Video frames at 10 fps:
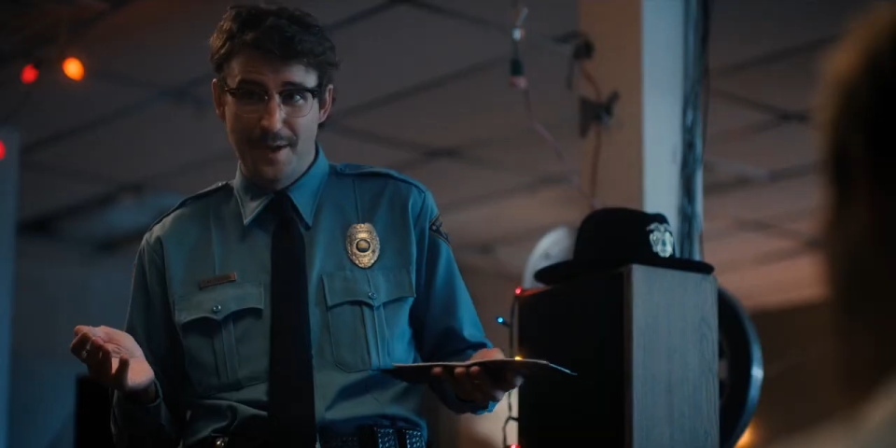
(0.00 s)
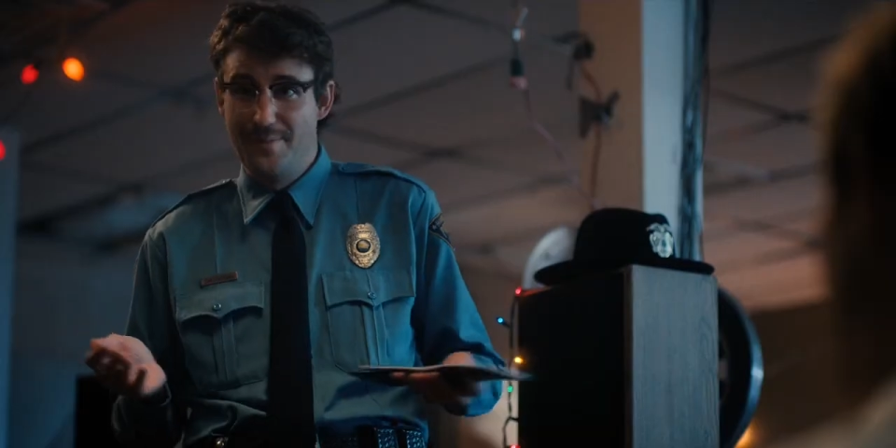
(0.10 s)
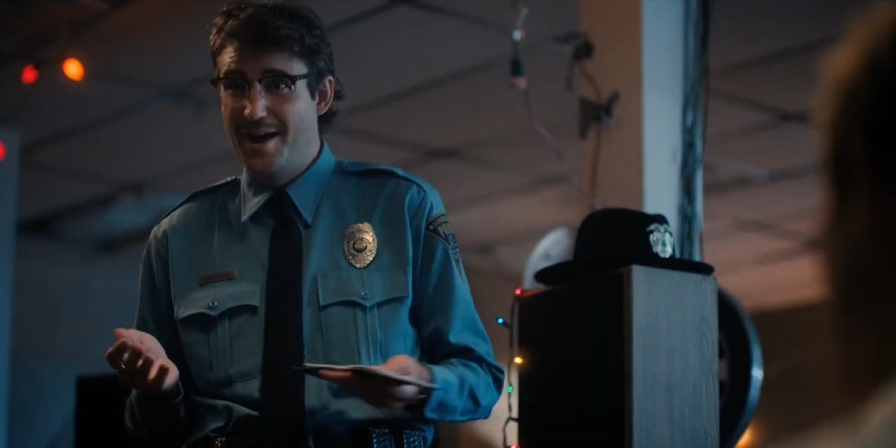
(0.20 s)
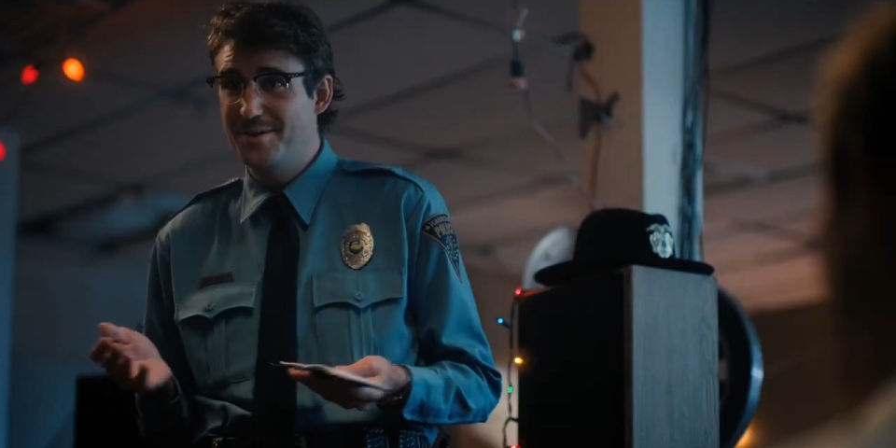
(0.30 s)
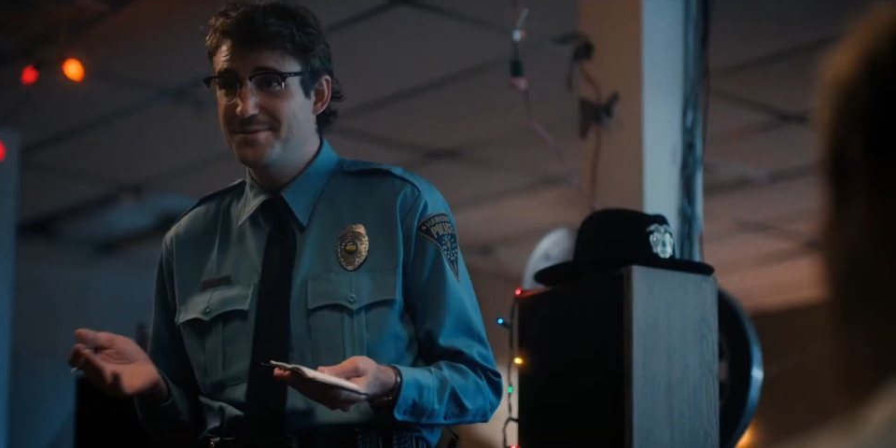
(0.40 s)
I, mean,
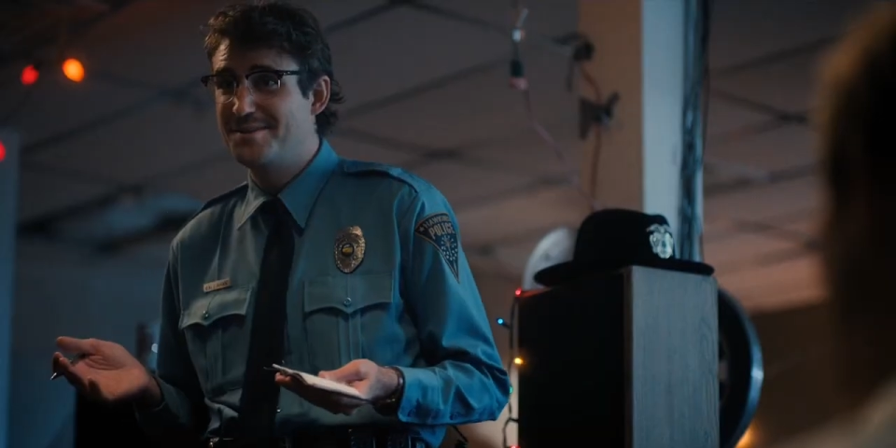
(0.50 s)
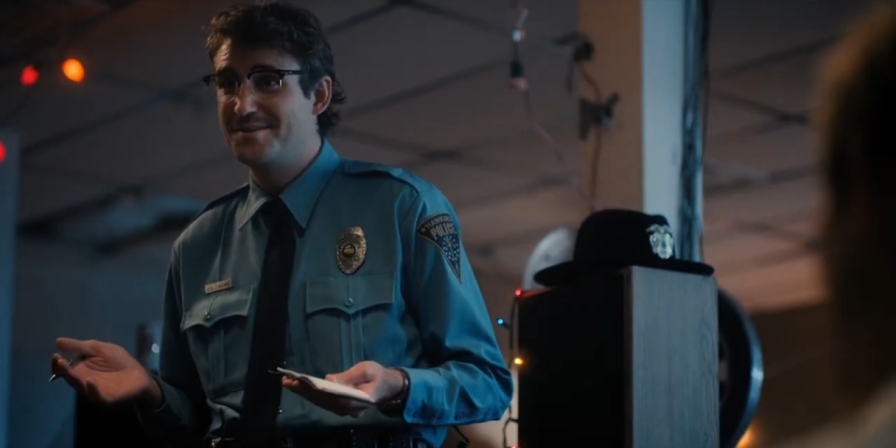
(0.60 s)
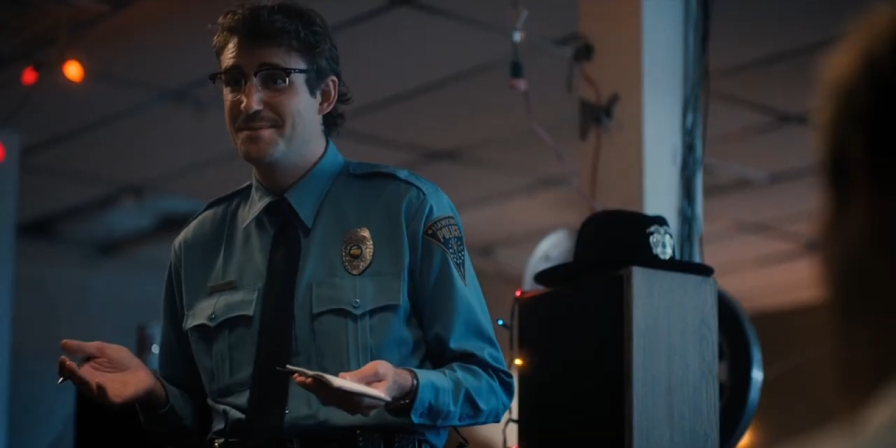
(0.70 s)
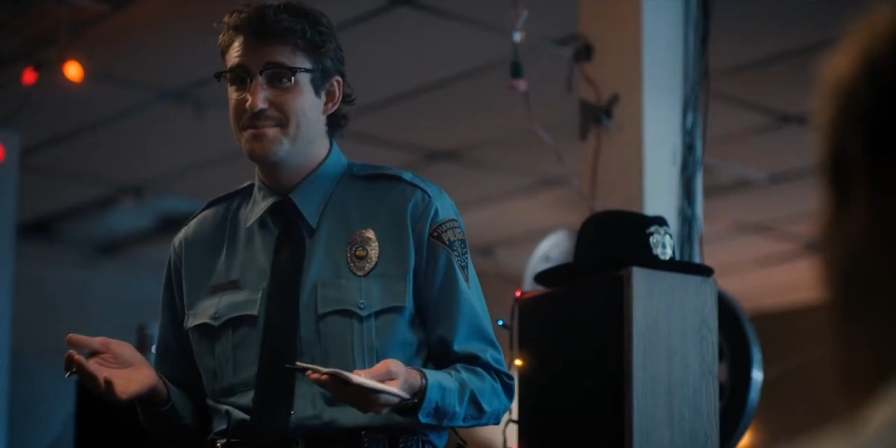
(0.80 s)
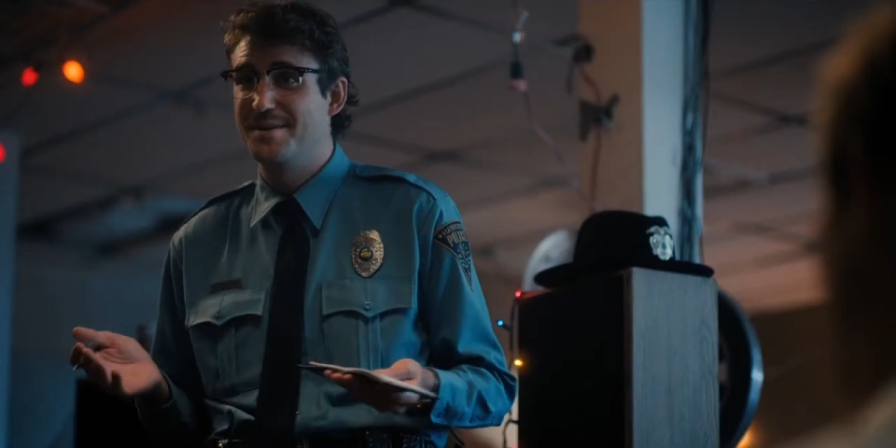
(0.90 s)
I don't think
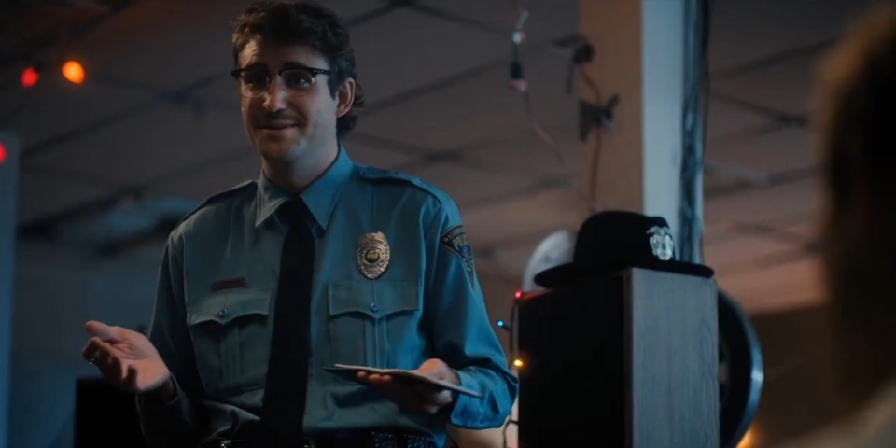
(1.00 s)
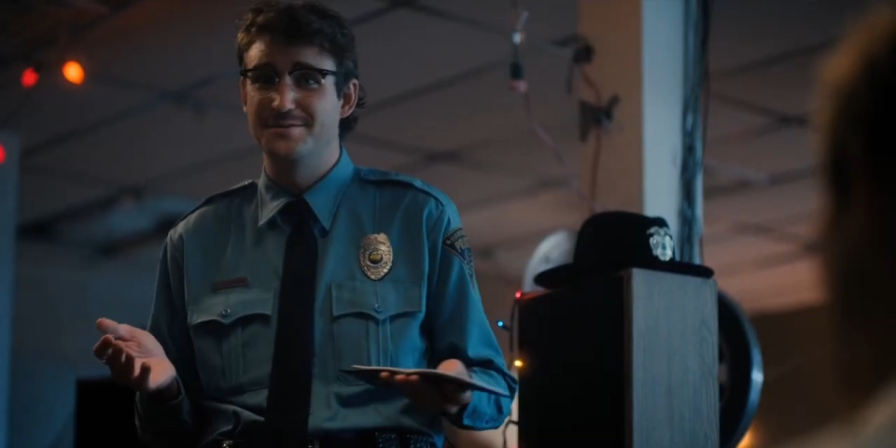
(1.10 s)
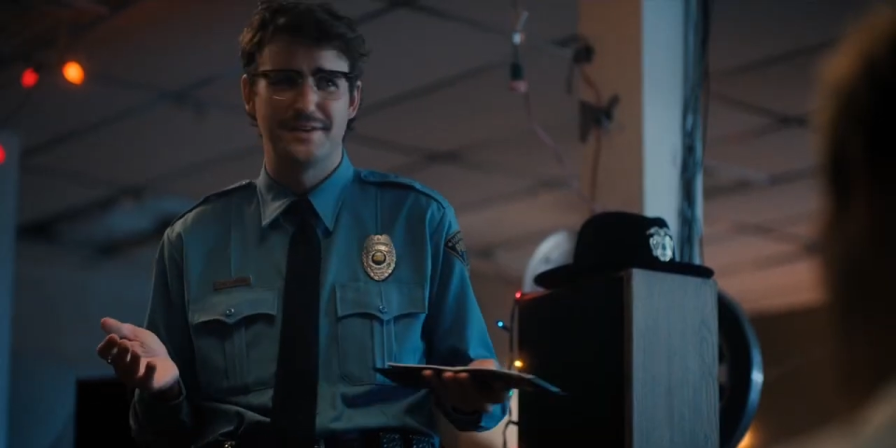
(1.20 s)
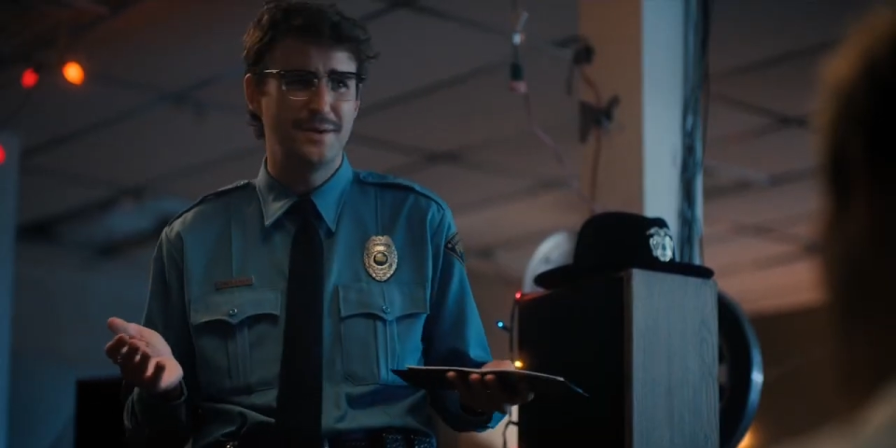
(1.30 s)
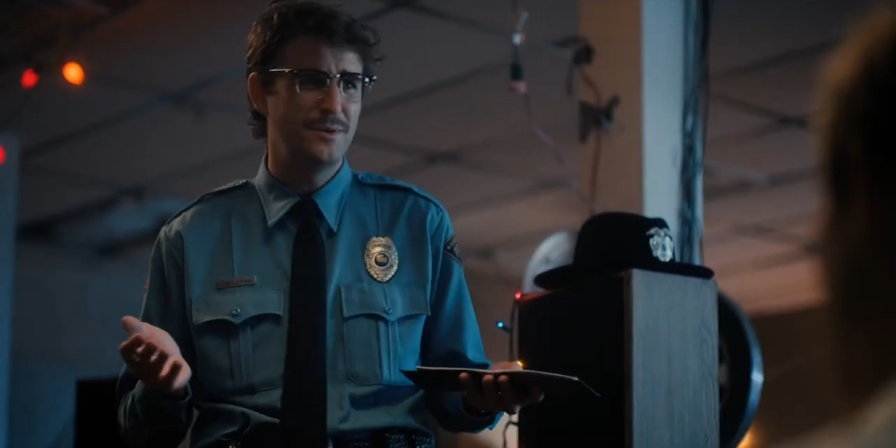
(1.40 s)
that Benny's
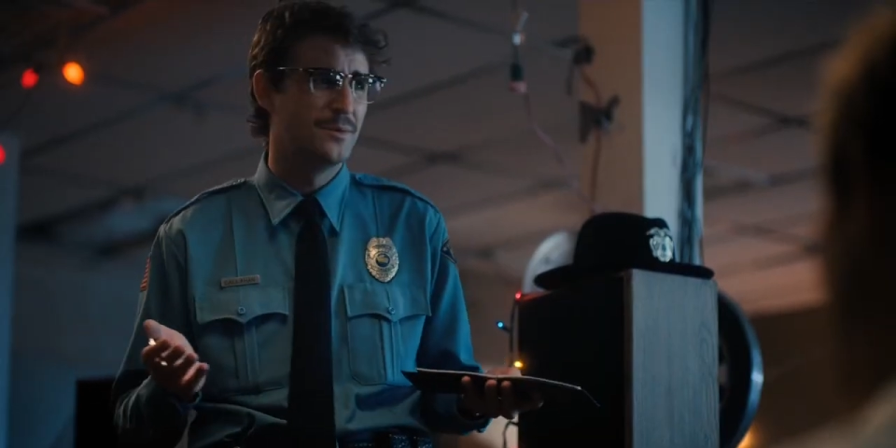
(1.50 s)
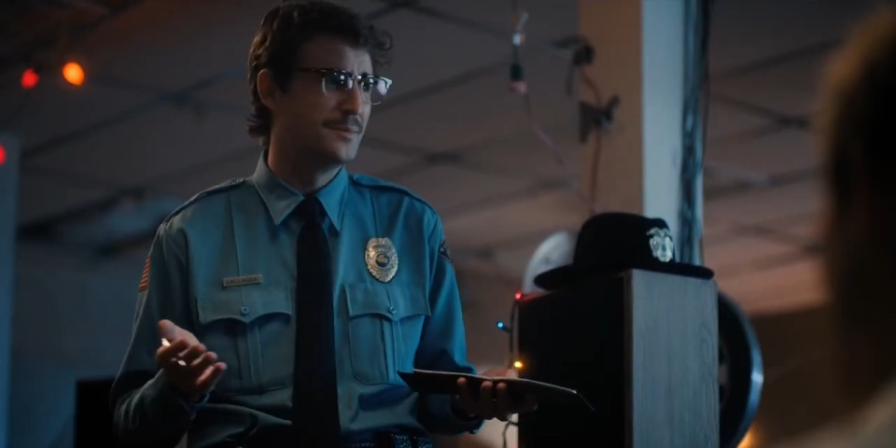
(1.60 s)
family would be